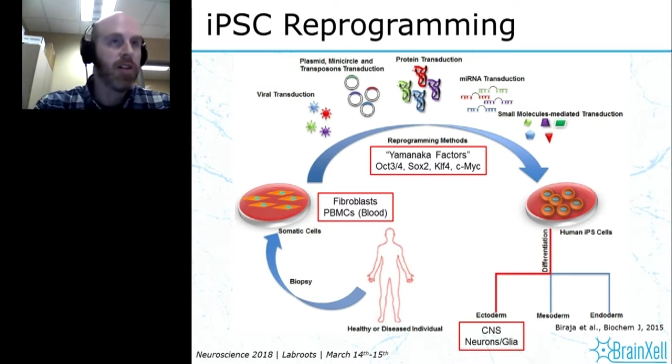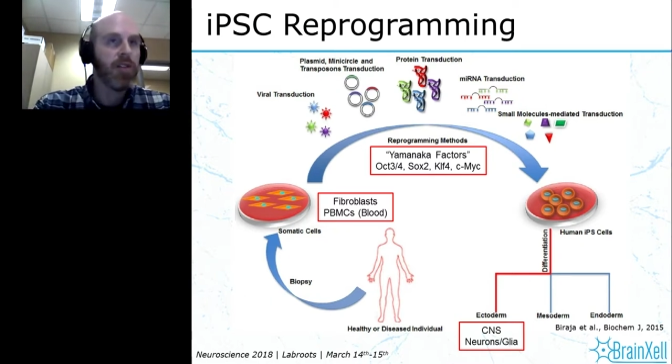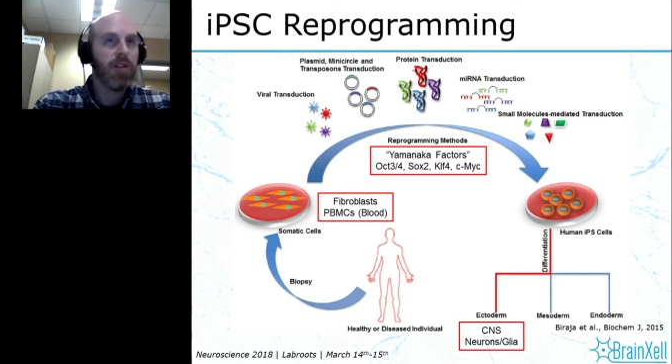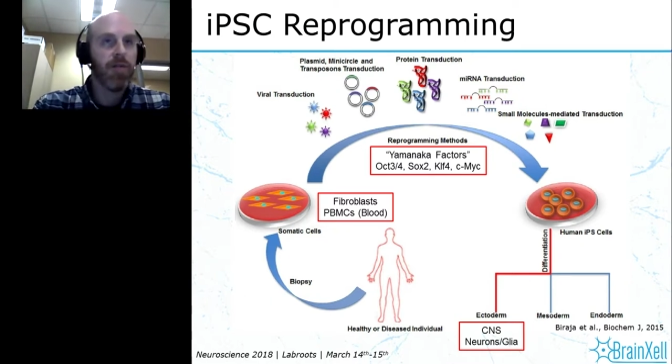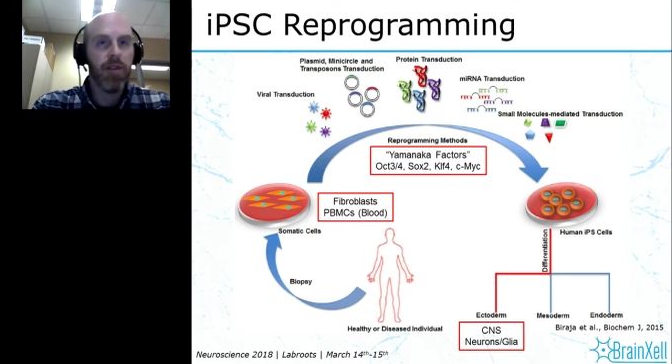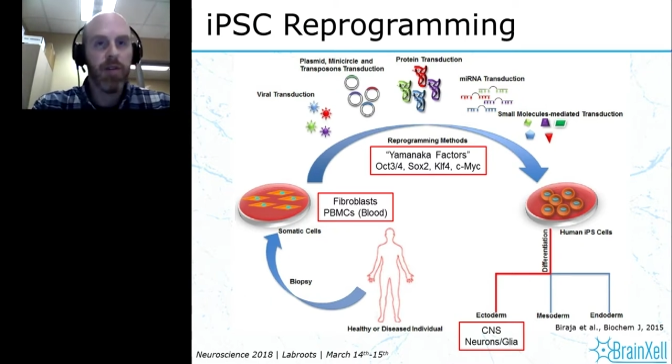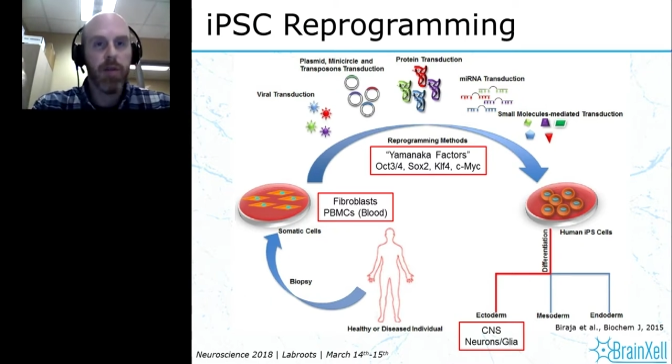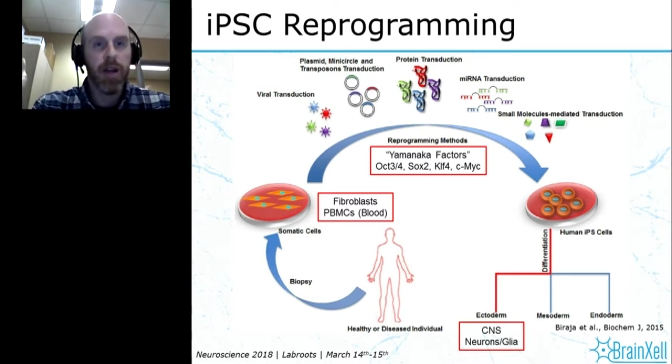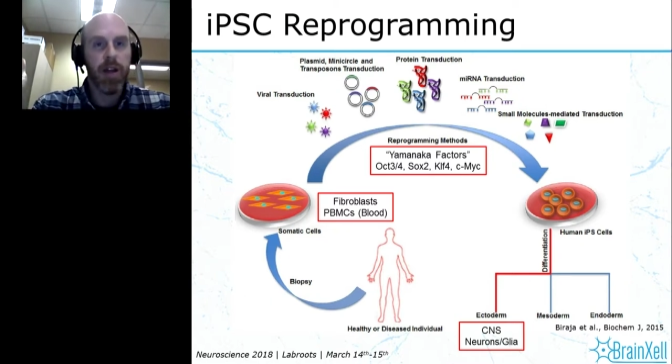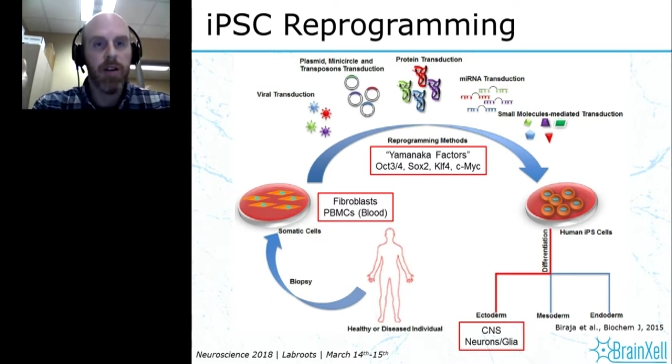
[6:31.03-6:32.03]
not suffering
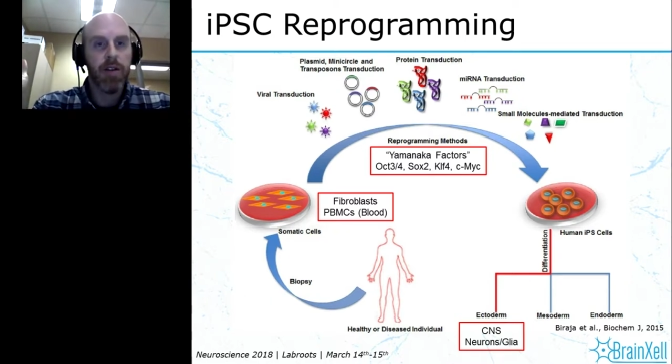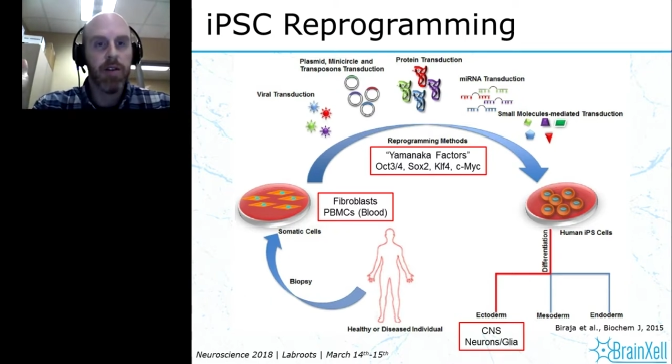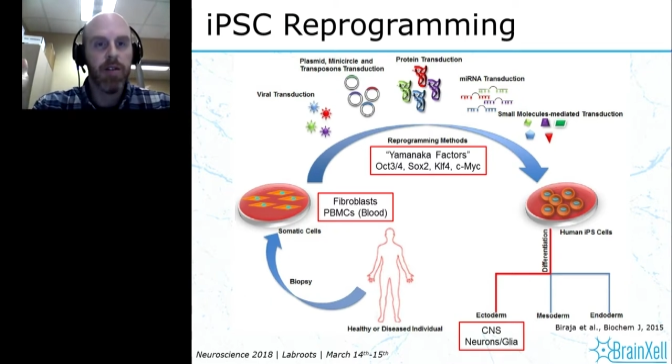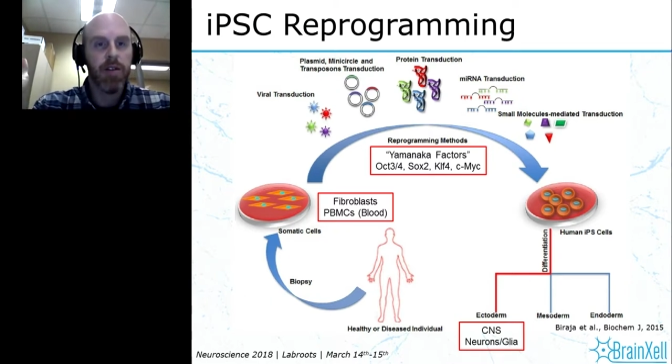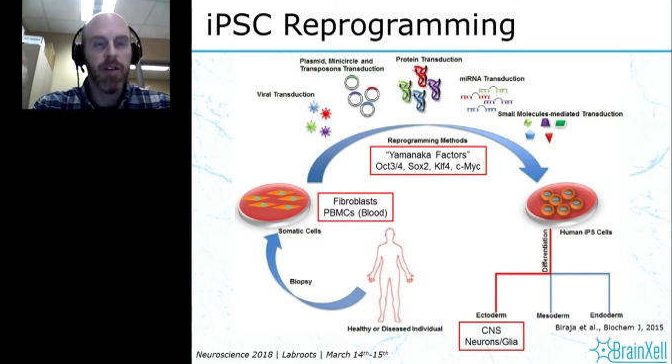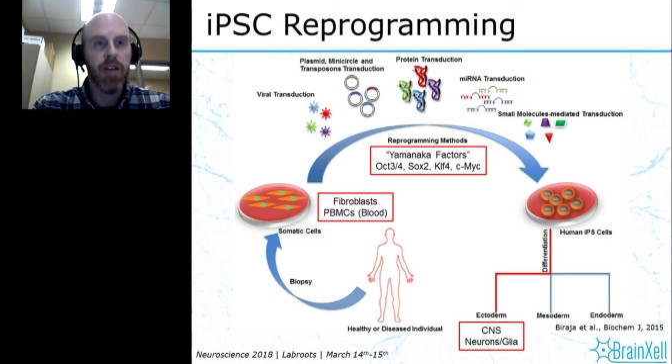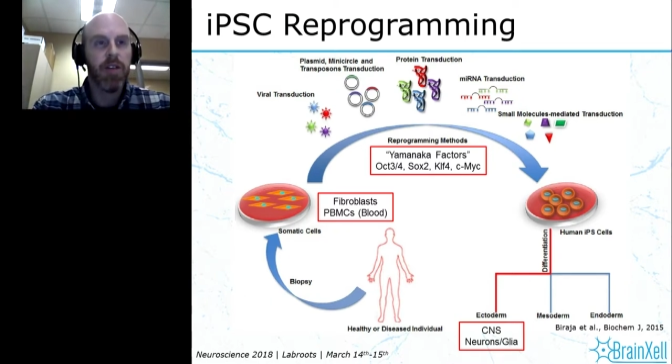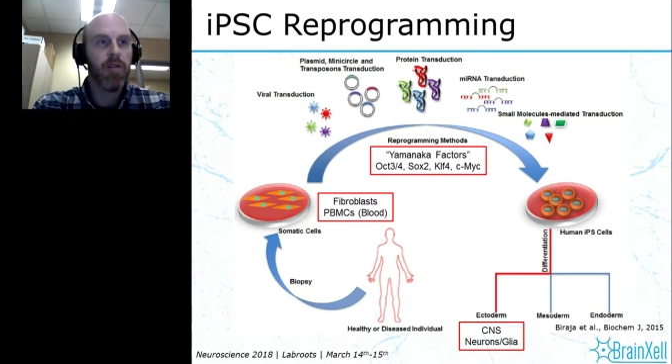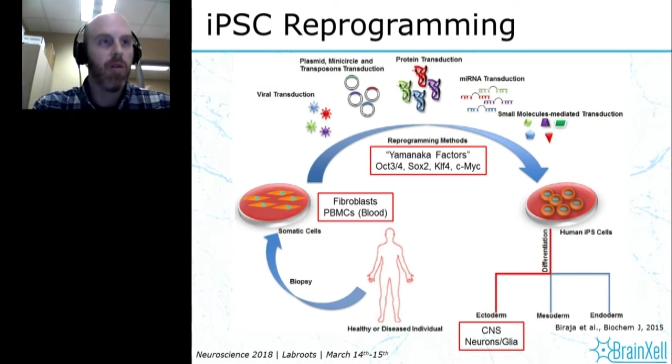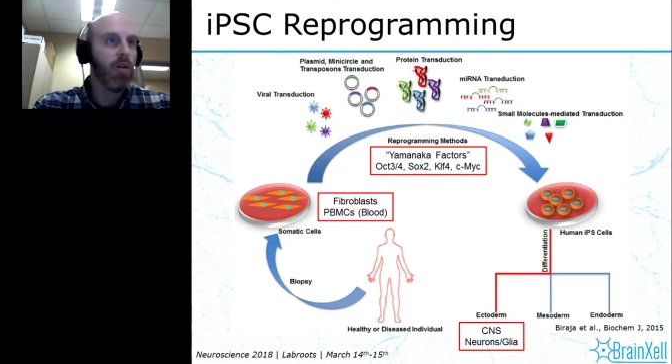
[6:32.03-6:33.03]
from any
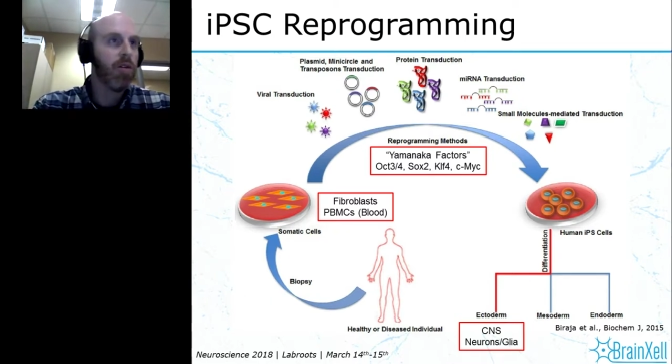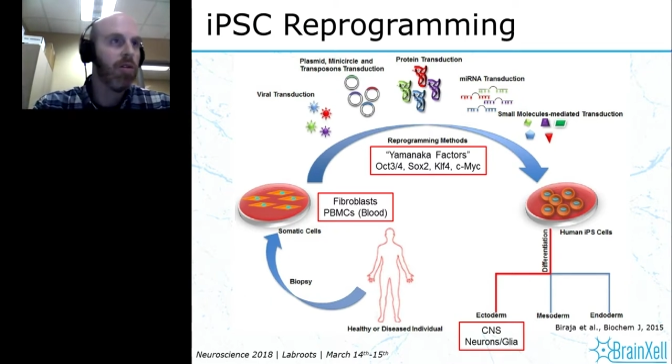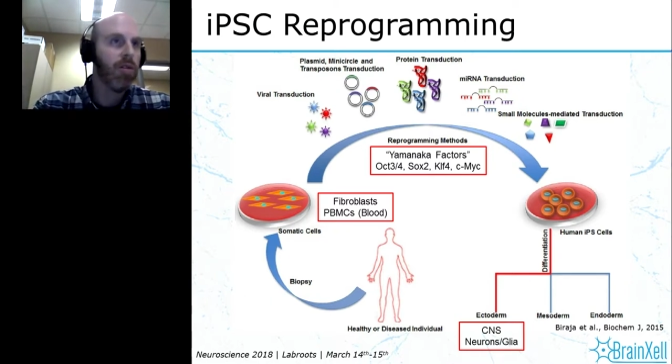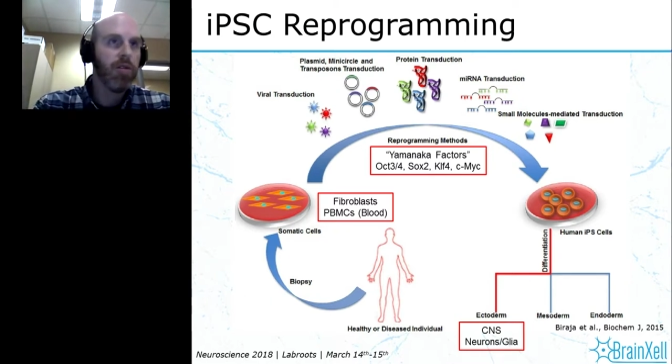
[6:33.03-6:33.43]
disease, or